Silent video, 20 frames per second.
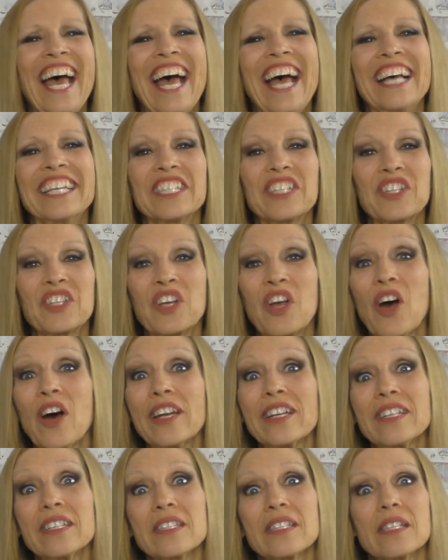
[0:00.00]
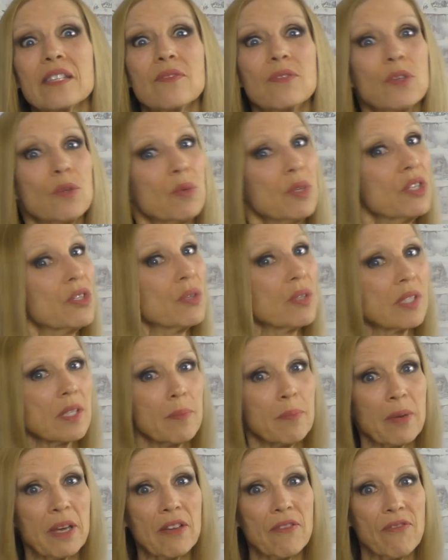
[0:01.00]
And to the audience, if you would do
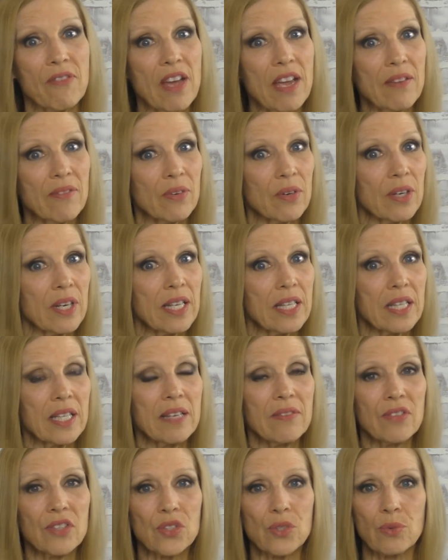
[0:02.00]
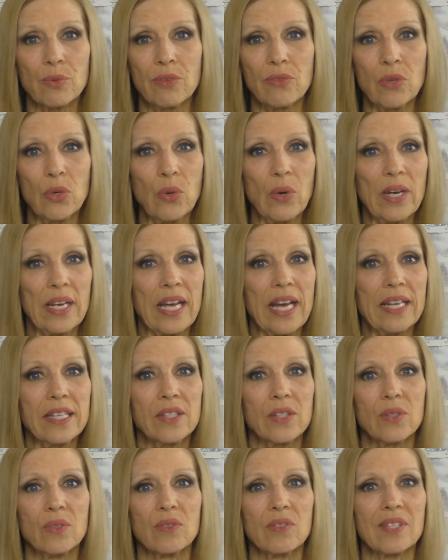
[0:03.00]
us a big favor and leave us a review on
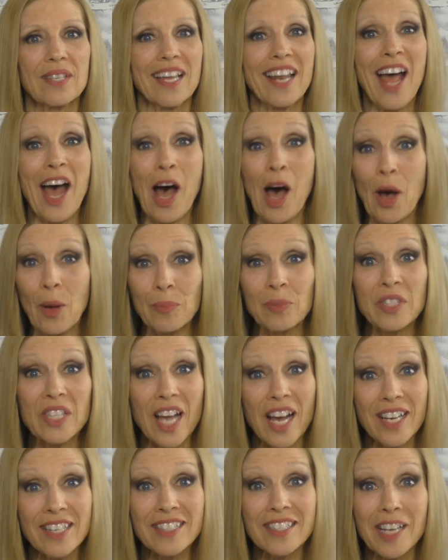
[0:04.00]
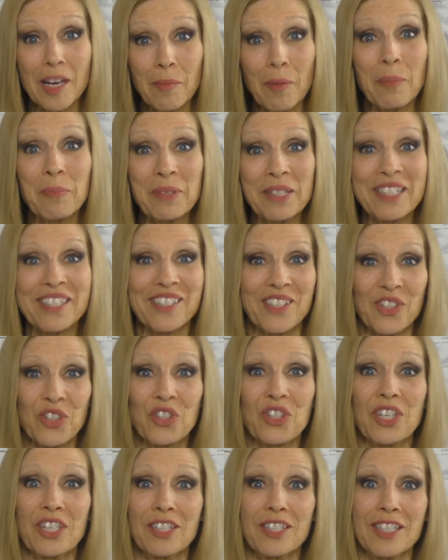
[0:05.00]
iTunes, that helps us come up in the
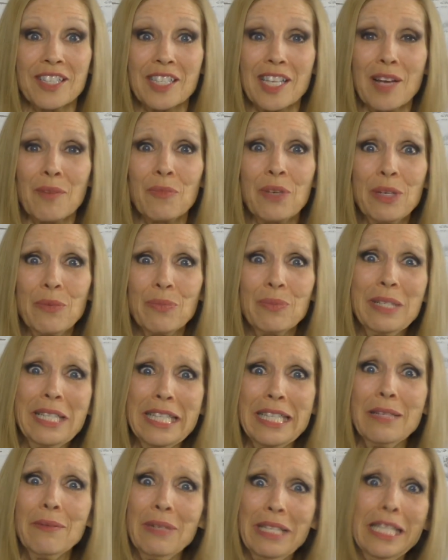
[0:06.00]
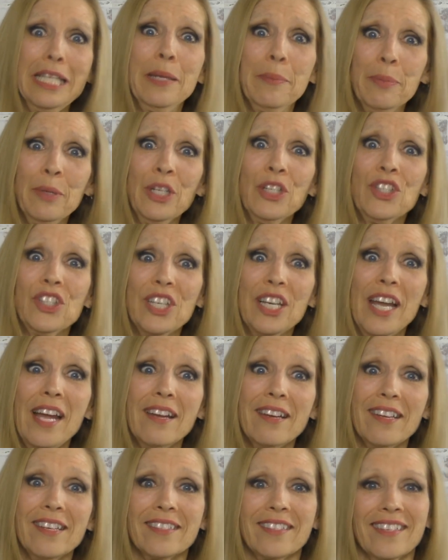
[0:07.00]
search engines, and we really, really
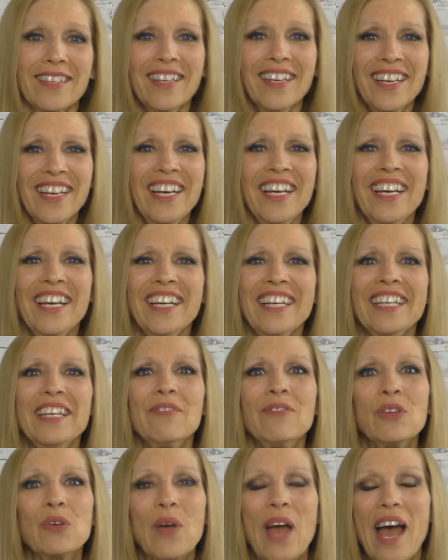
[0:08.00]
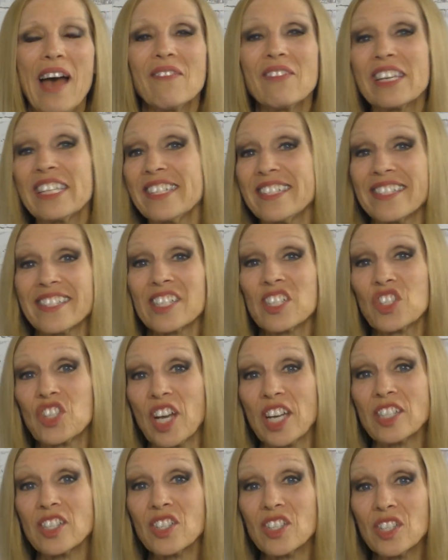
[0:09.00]
appreciate it. If you have any
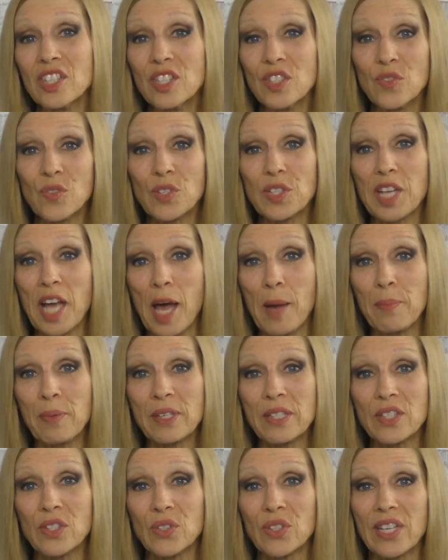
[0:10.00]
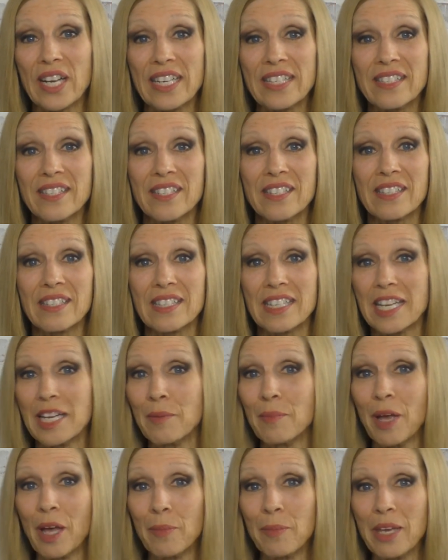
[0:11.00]
suggestions for topics or guests, just
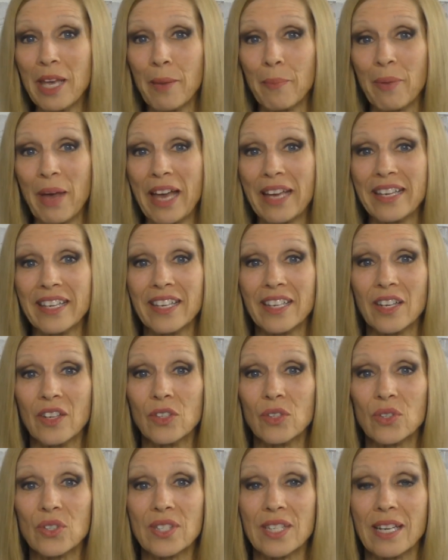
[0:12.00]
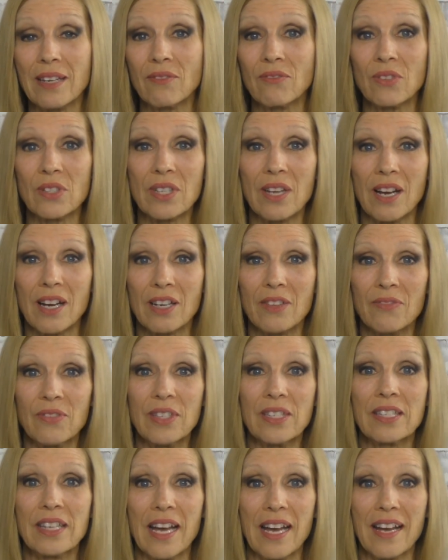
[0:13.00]
email me at
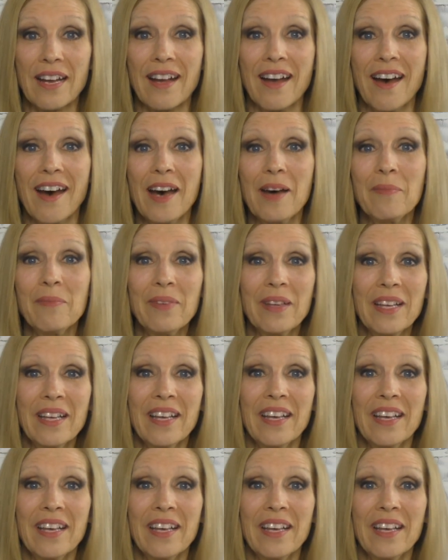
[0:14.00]
Peggy@UnderstandPhotography.com.